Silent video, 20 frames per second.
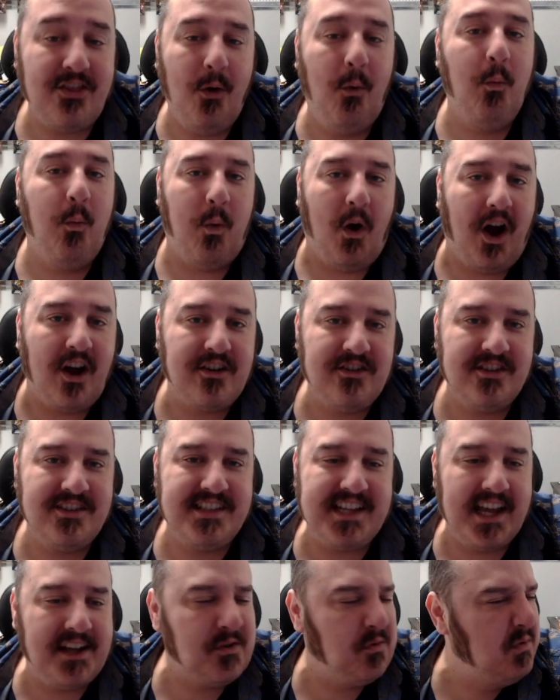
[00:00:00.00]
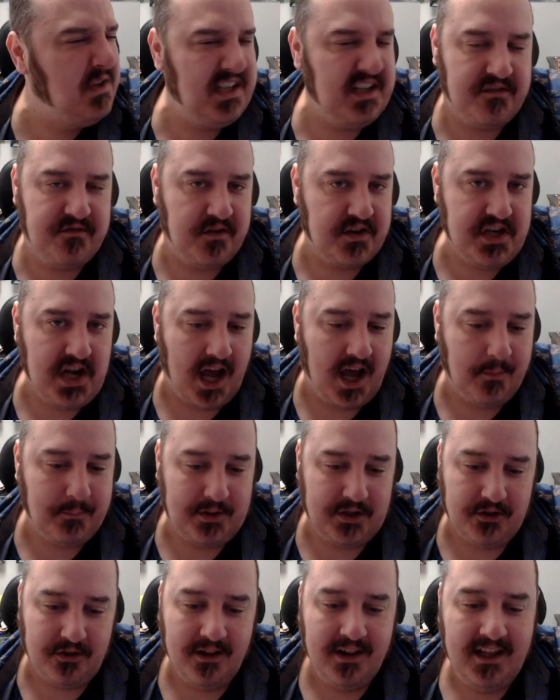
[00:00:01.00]
the water deck, we did
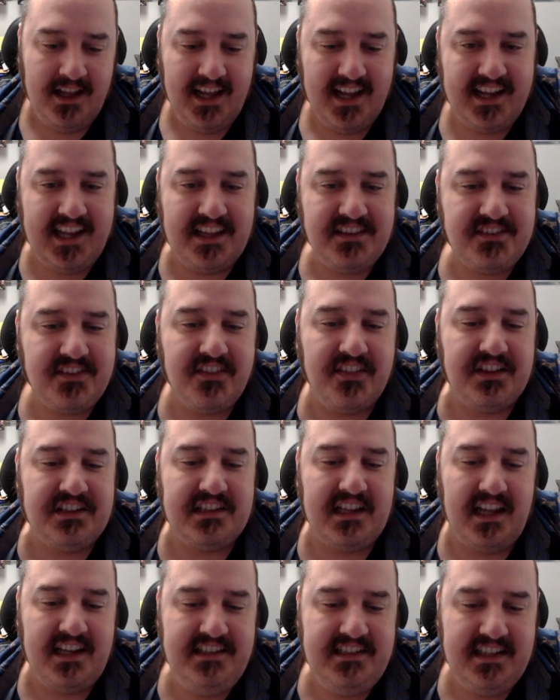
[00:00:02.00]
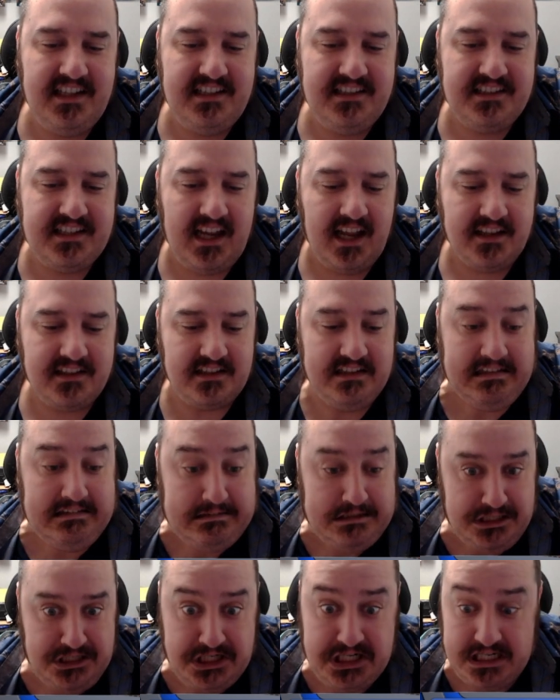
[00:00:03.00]
phenomenal. Against the lightning deck,
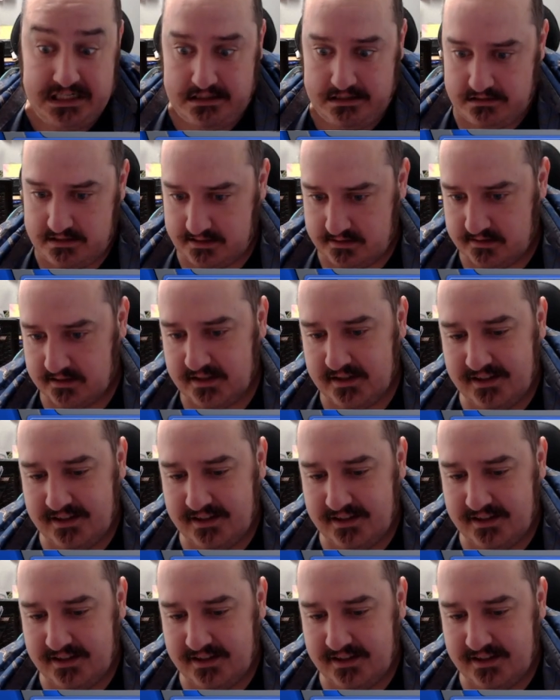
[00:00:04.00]
yeesh.